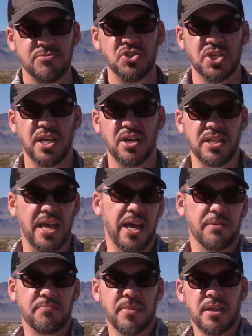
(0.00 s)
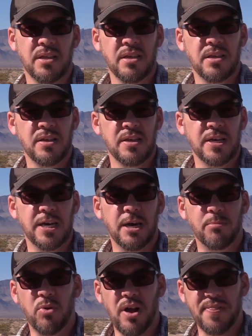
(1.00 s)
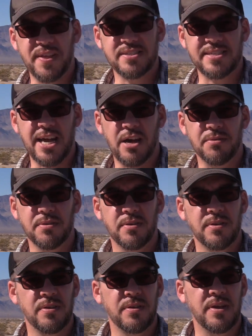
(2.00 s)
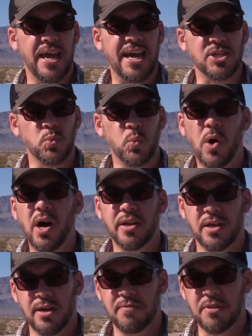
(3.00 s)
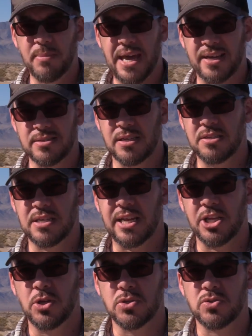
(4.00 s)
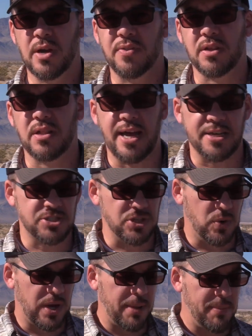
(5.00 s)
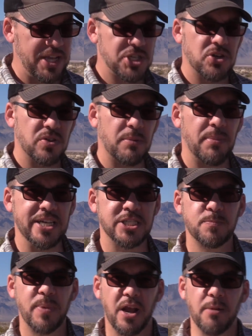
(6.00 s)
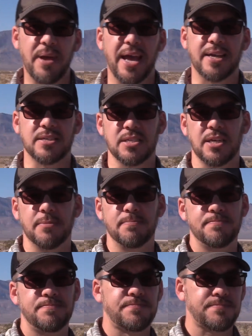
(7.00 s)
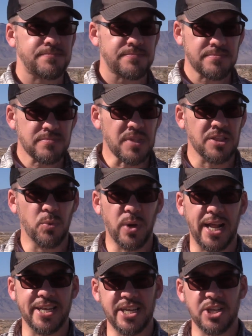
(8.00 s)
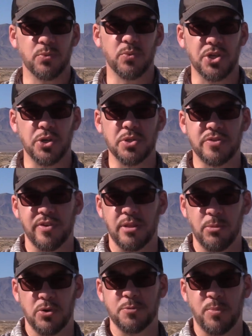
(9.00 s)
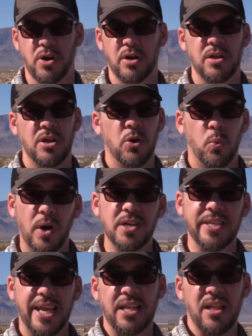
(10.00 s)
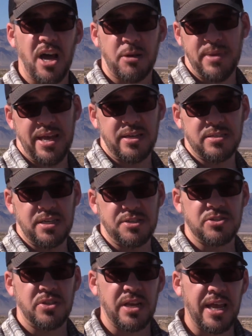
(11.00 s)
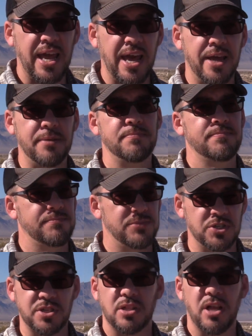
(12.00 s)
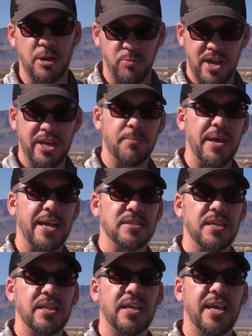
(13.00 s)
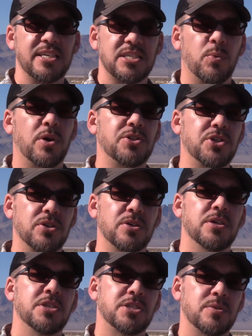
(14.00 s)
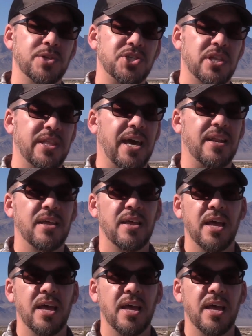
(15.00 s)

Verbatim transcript: GL9. Brought this down as one of the magazines that I used throughout the class. So I made sure that my spare magazine, the one I didn't use for the most part, was a Glock magazine, so that I had just a Glock branded magazine in case I wanted to switch to that.